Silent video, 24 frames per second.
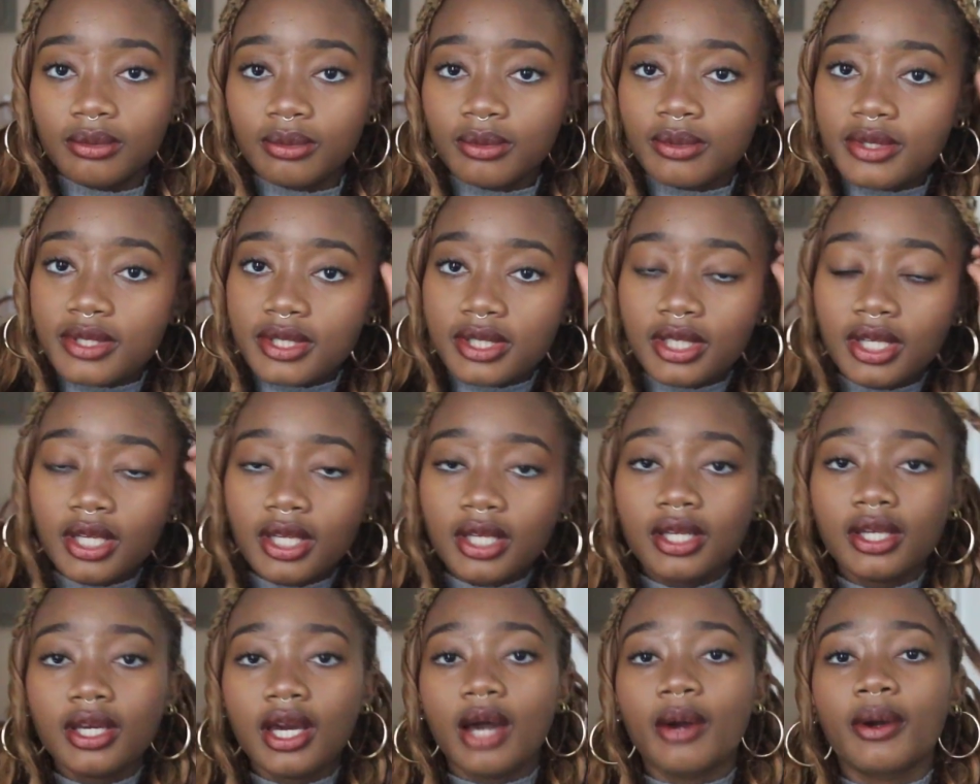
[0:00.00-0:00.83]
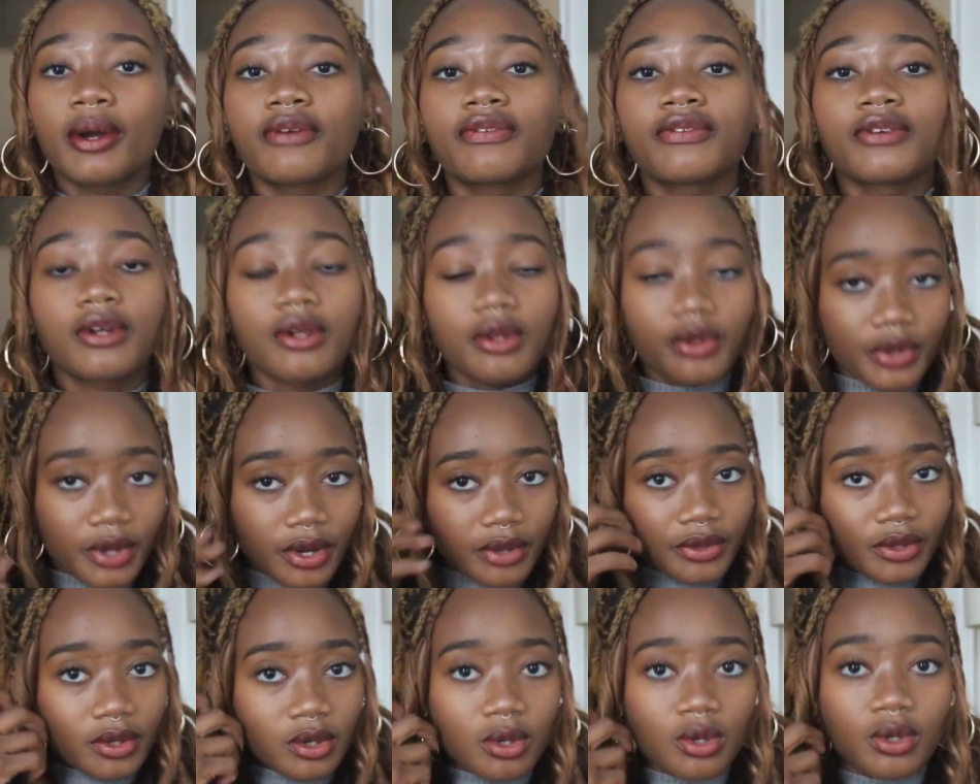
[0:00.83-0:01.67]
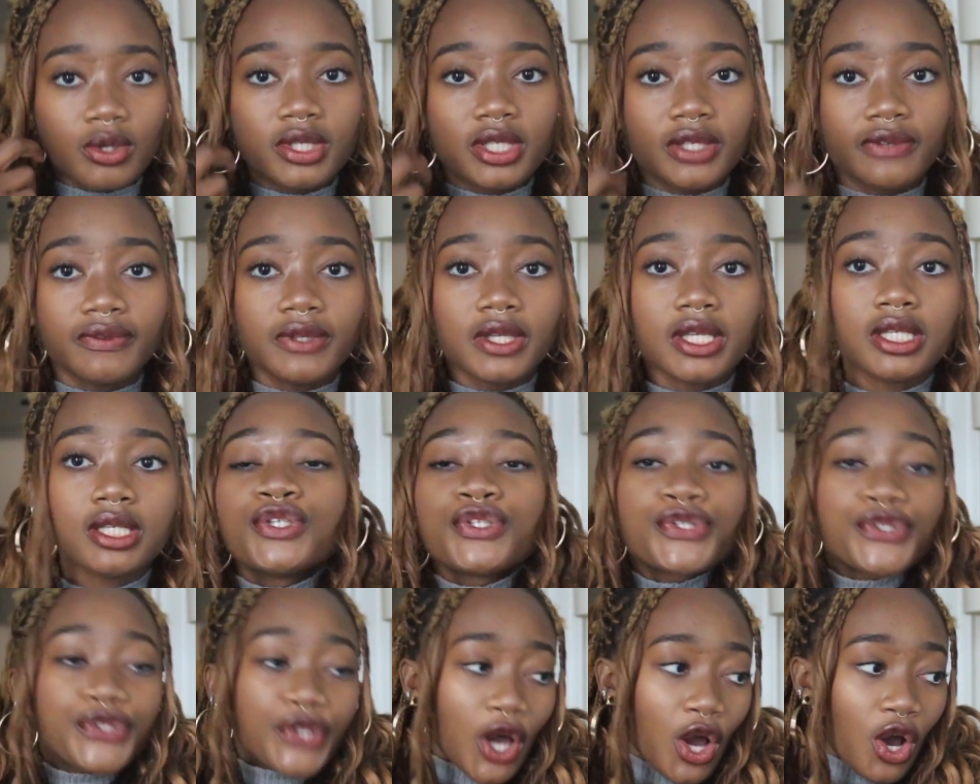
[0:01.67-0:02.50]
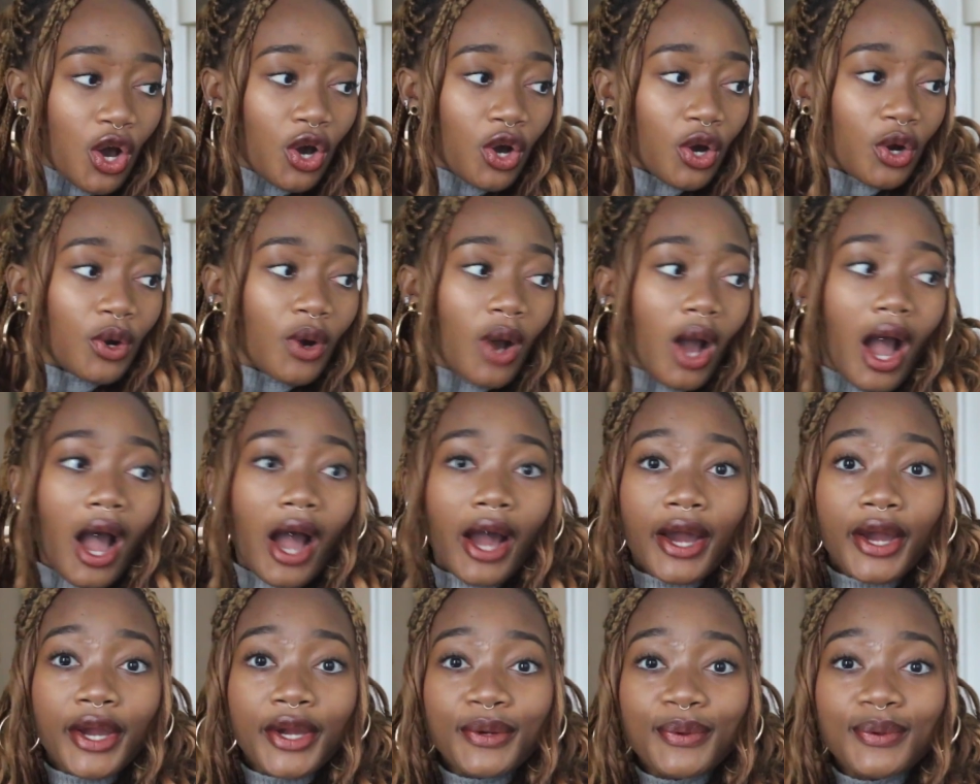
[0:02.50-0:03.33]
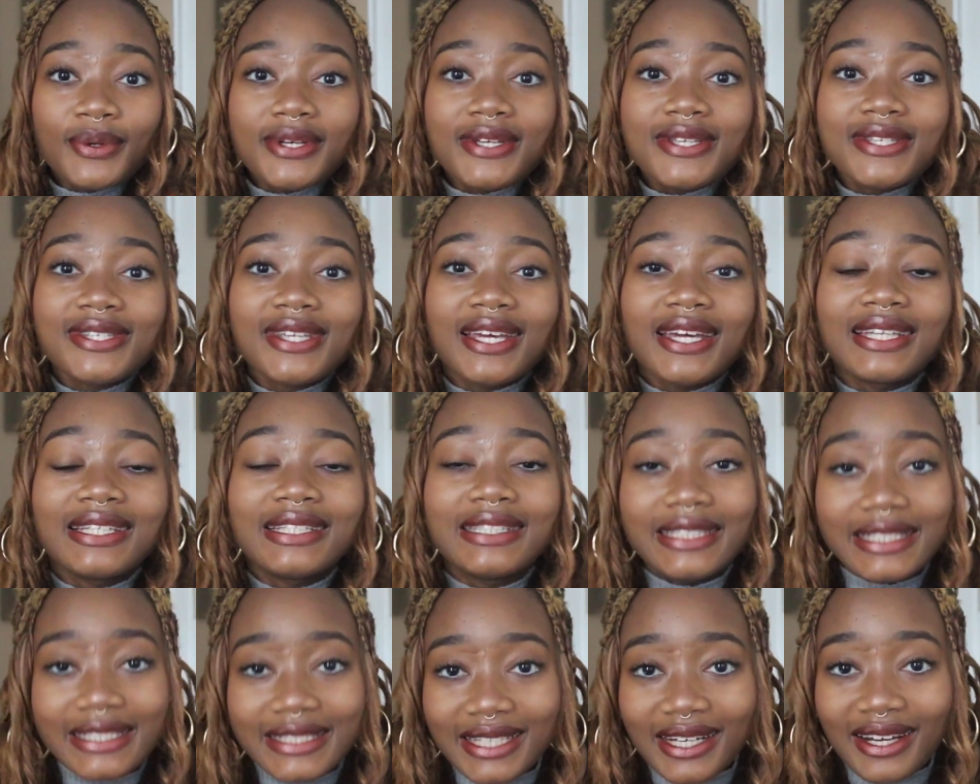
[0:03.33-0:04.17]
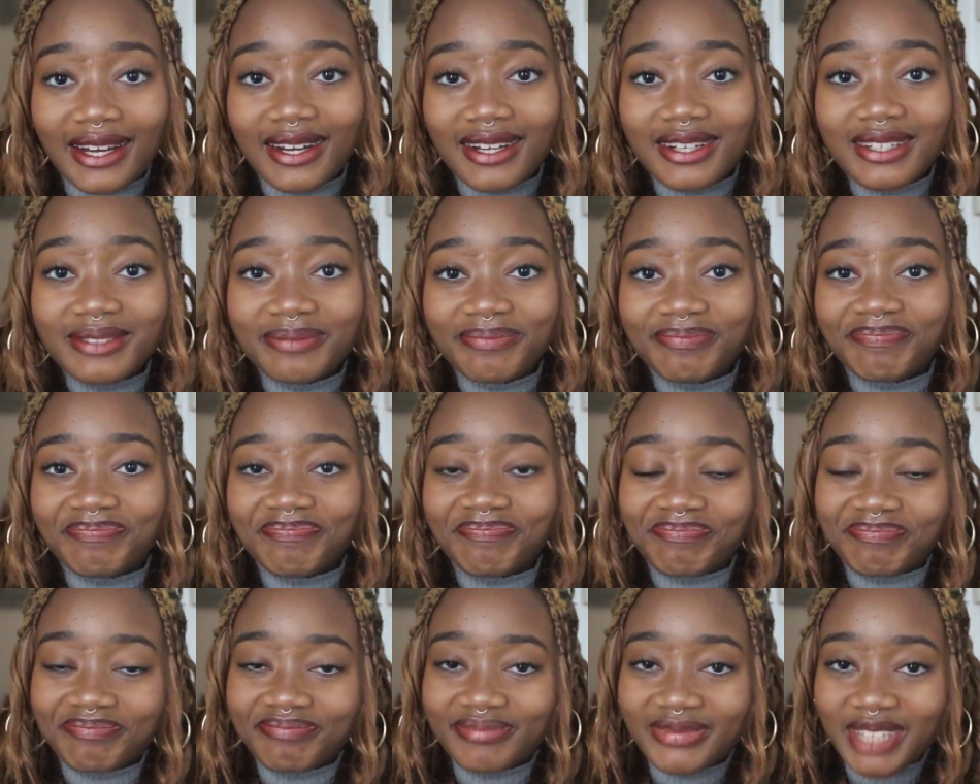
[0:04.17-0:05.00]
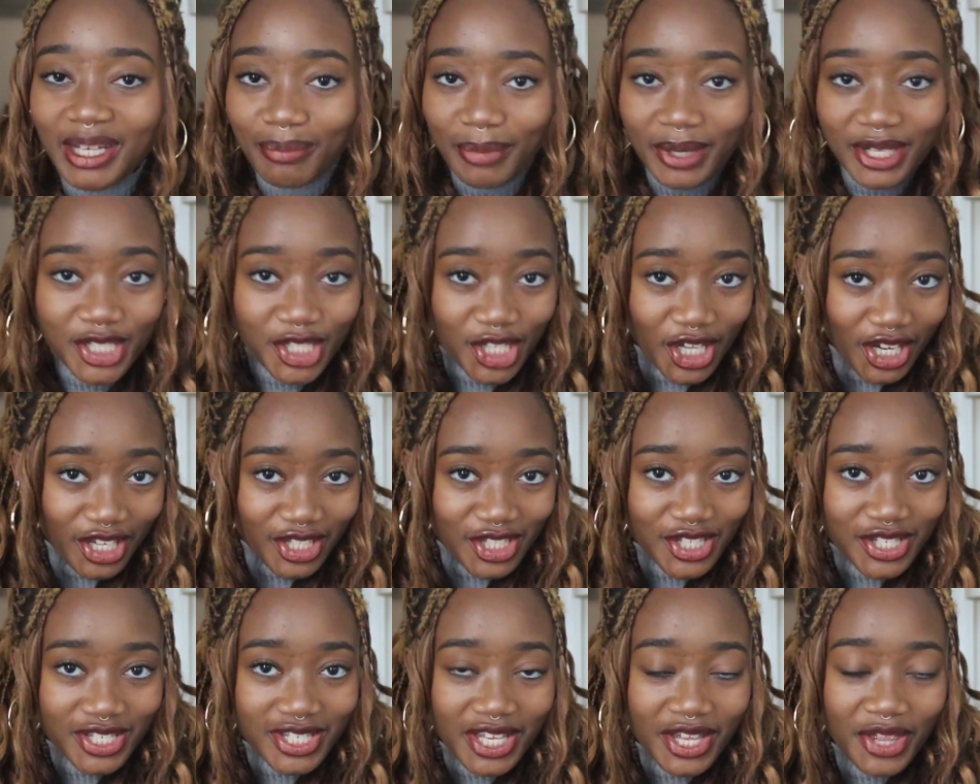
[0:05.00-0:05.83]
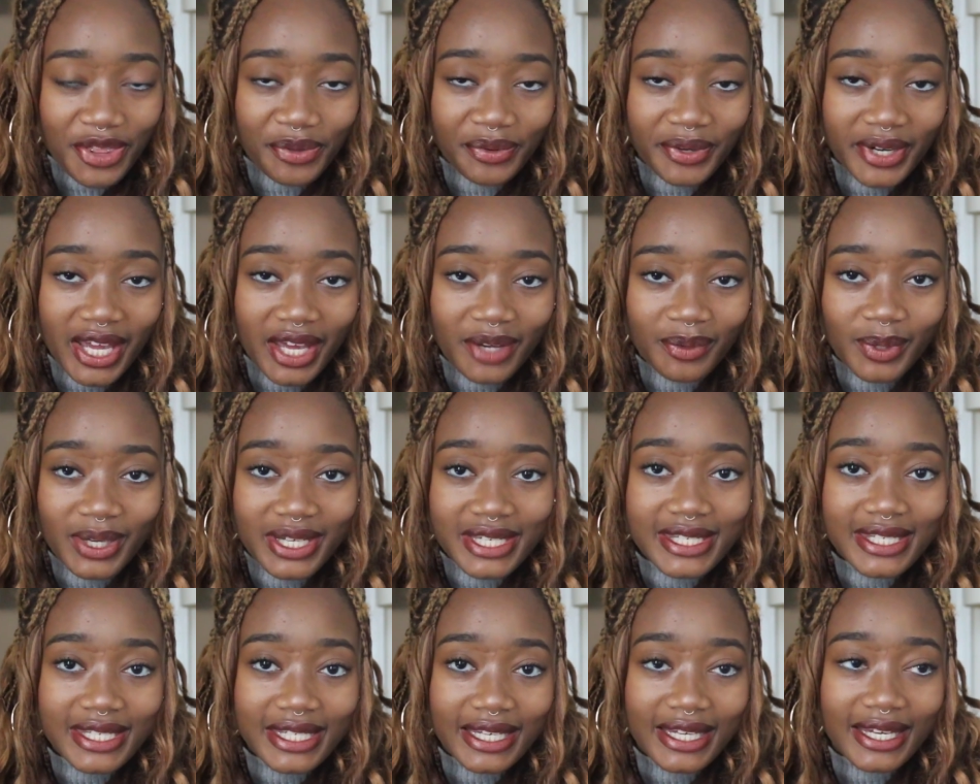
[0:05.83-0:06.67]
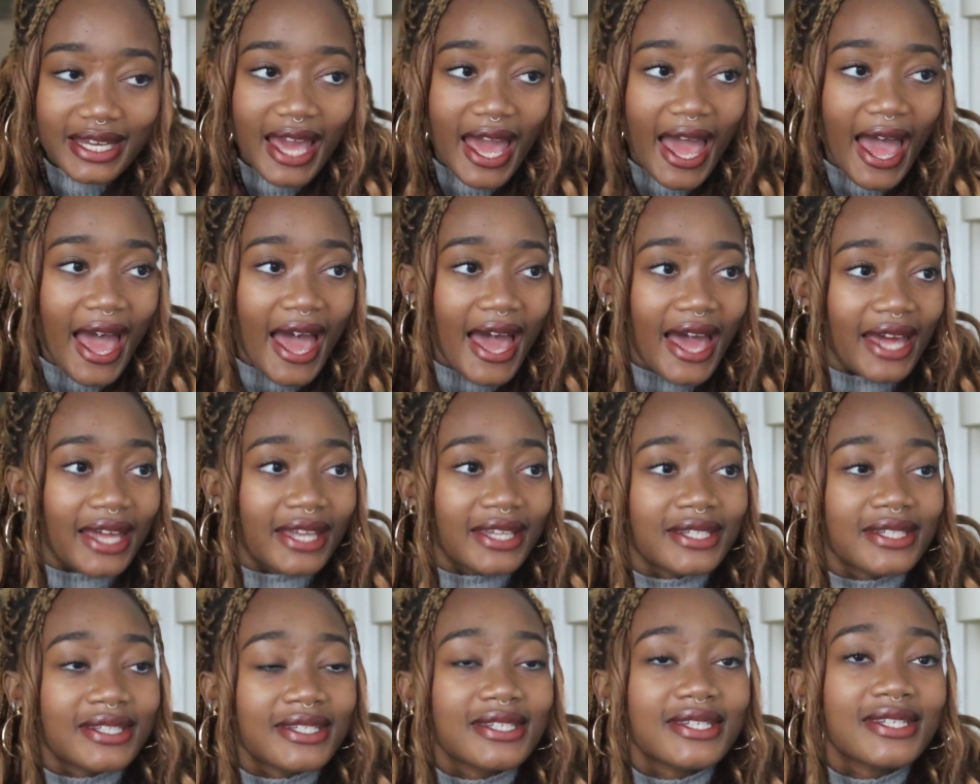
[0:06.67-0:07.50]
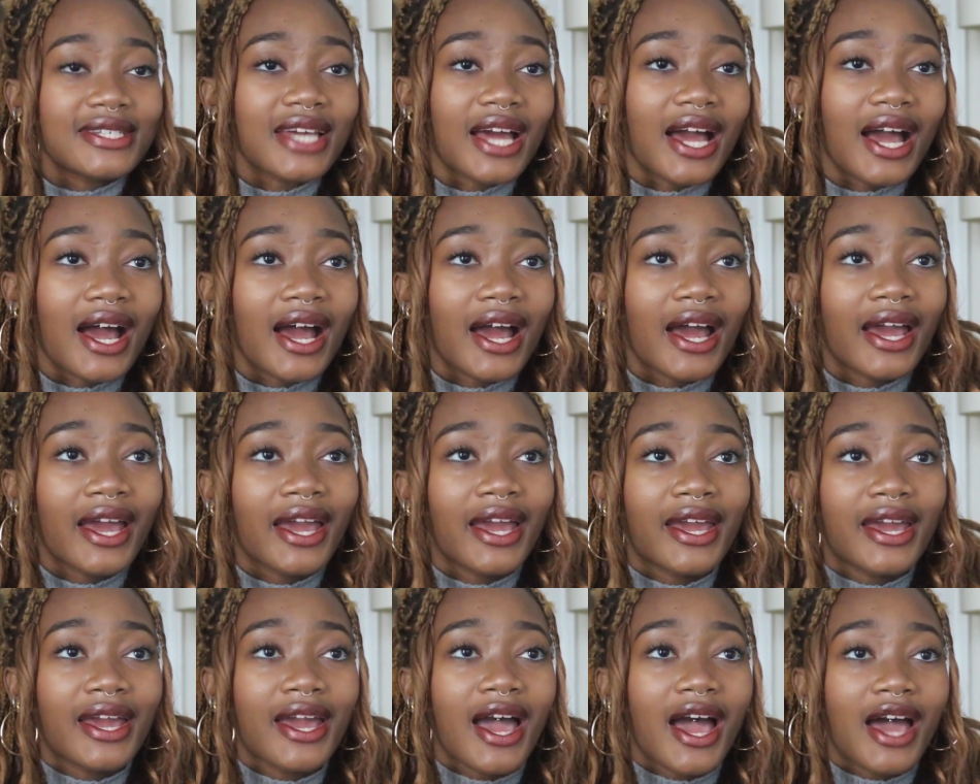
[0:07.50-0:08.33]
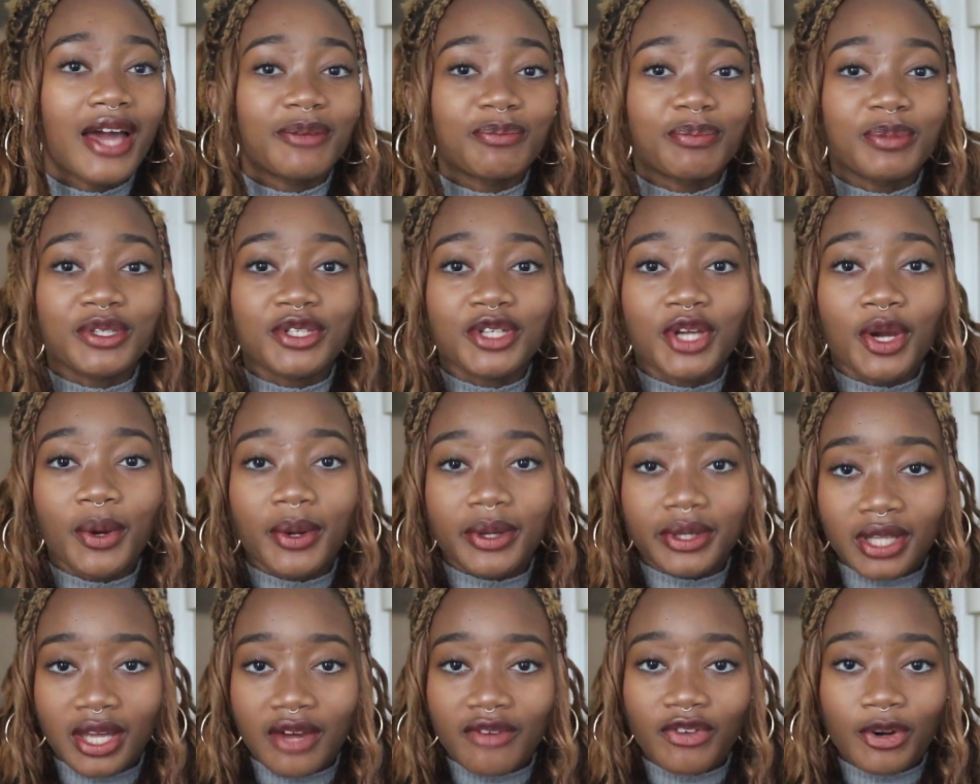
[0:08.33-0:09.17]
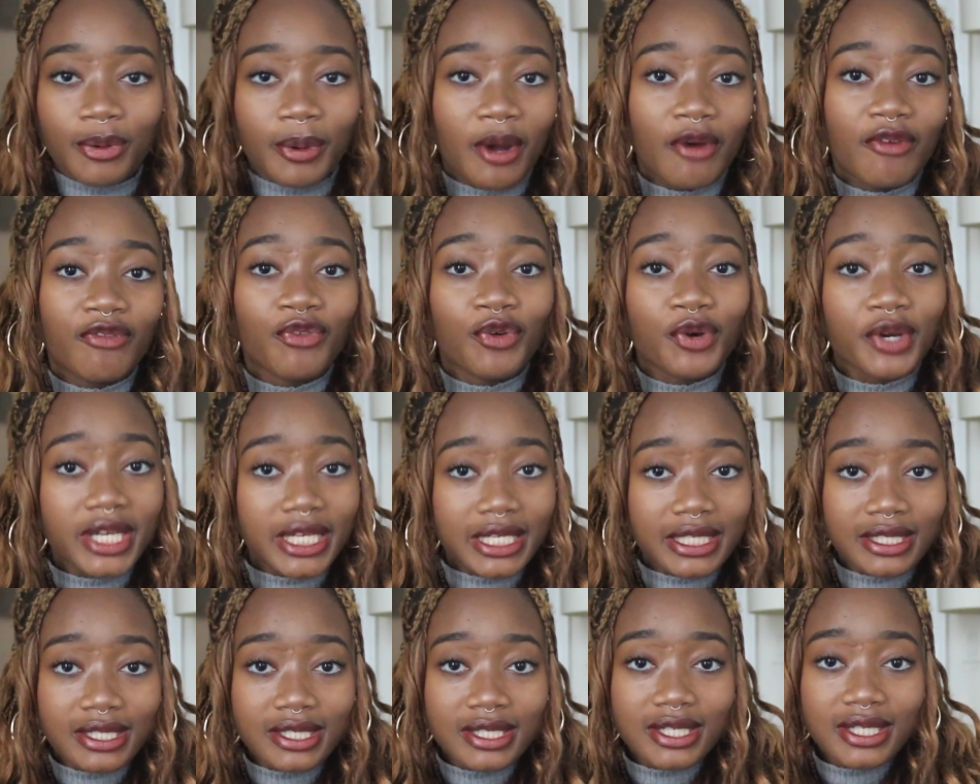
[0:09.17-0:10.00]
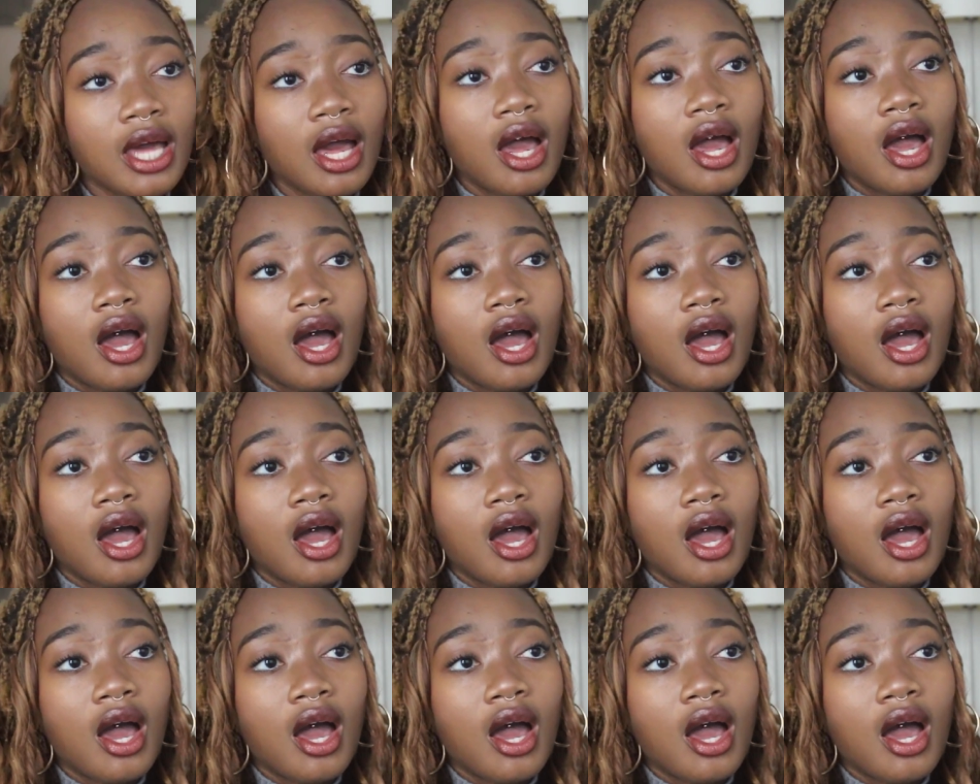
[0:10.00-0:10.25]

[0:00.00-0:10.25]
We'll see how I feel throughout the course of this. So I was a leader at my church, C3 NYC, and I had been going there for about 4 years.